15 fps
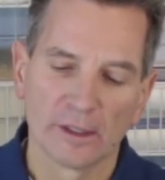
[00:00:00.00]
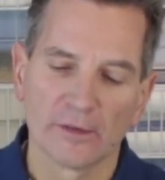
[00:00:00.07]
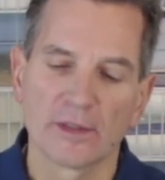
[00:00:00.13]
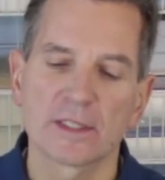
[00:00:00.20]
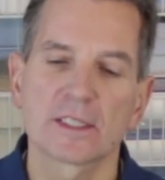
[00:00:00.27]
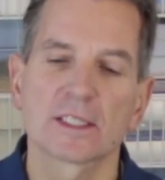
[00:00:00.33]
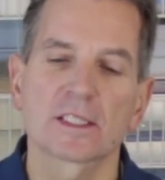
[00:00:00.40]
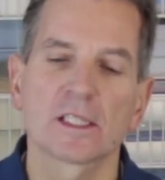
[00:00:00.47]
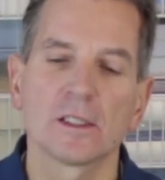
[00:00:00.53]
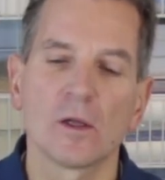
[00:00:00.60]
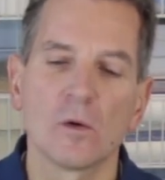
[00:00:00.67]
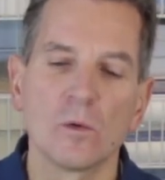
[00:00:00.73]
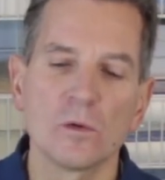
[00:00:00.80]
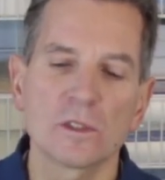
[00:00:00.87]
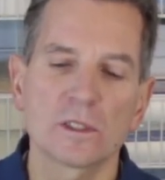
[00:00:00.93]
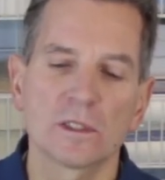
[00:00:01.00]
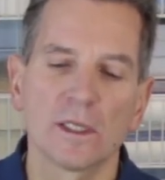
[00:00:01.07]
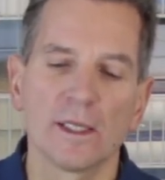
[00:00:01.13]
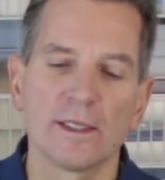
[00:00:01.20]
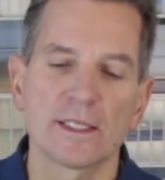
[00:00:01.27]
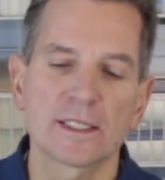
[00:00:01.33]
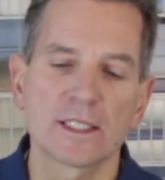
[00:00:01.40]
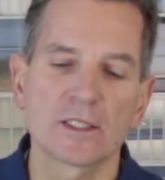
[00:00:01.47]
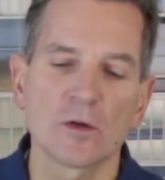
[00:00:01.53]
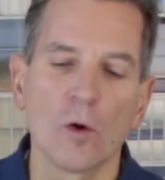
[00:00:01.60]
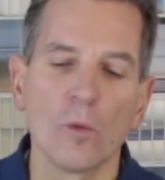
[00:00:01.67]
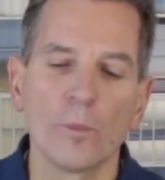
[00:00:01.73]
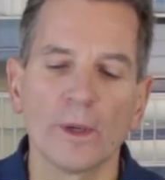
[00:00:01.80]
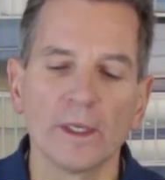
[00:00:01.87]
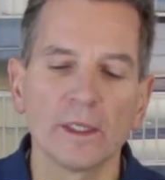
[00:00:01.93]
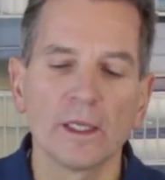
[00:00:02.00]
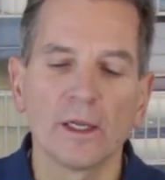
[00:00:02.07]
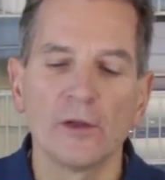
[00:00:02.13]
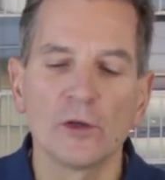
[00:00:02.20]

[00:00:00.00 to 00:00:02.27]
This is closed and this is open.